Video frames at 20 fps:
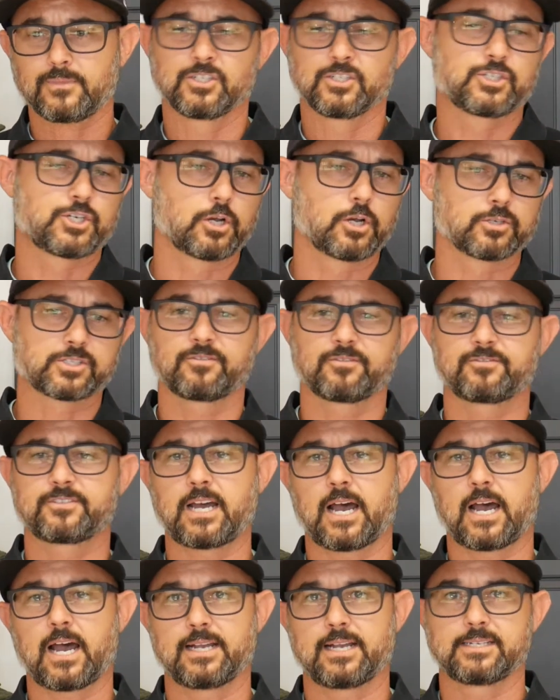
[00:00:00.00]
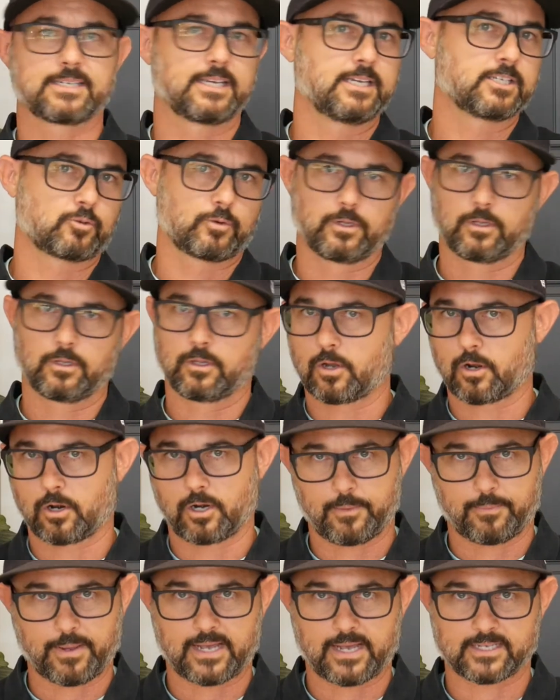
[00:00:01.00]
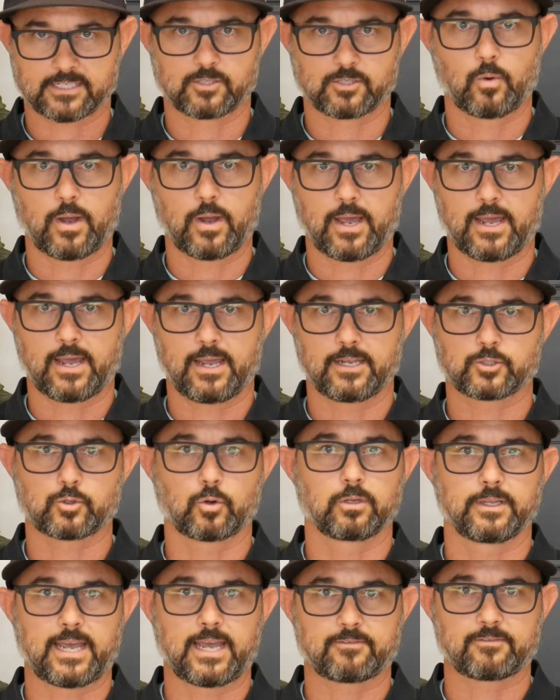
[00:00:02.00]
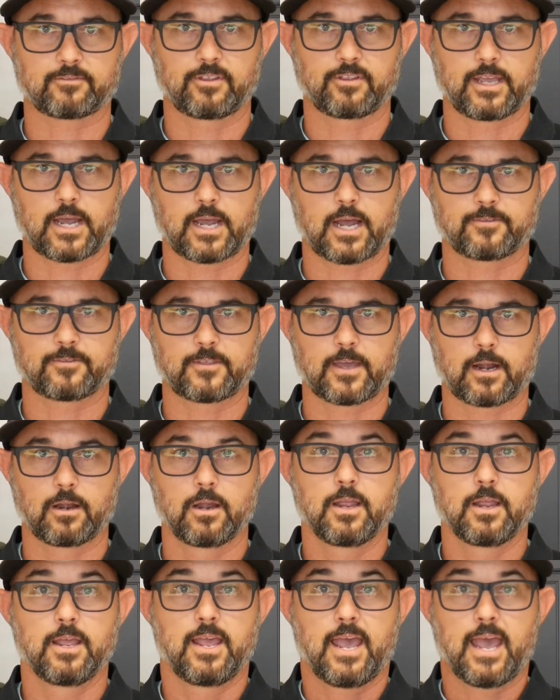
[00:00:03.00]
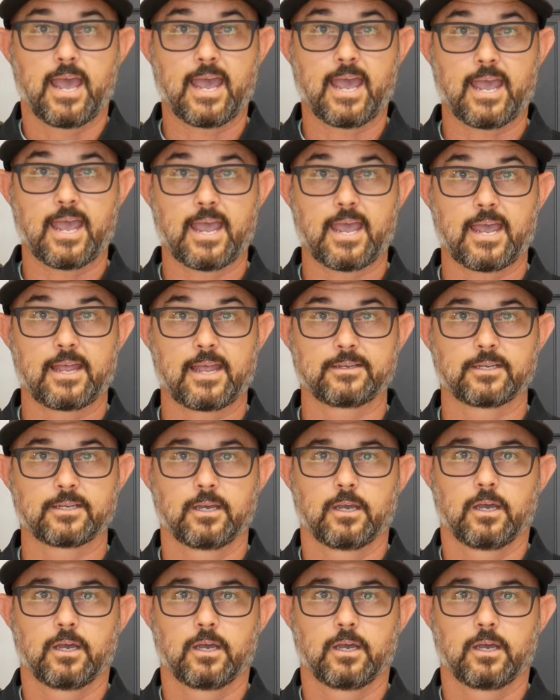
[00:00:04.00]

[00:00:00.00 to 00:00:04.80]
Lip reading: Joseph dies. Israel already passed away shortly after they got there. And